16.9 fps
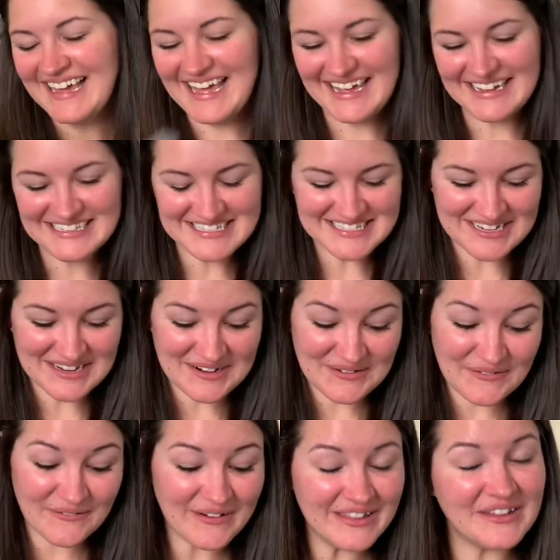And so
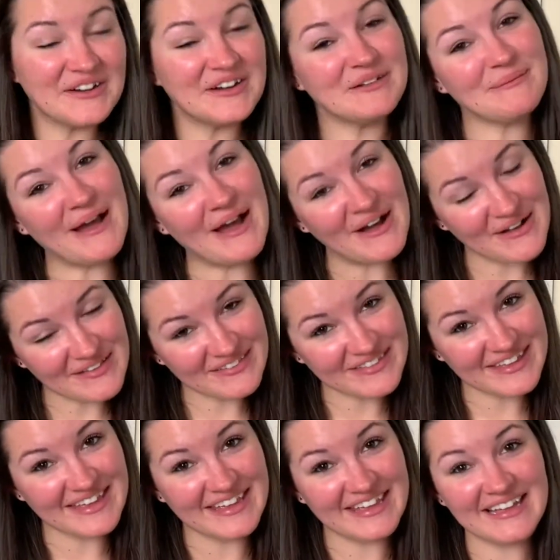we learned about
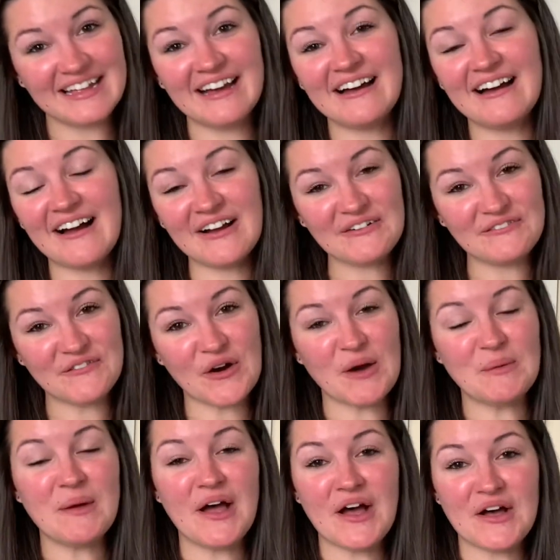the art
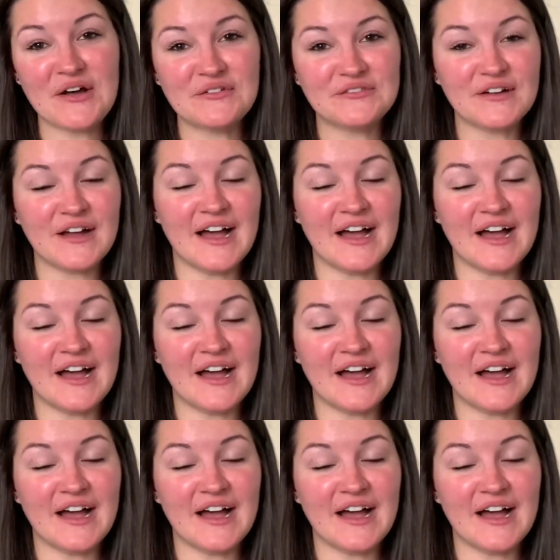form of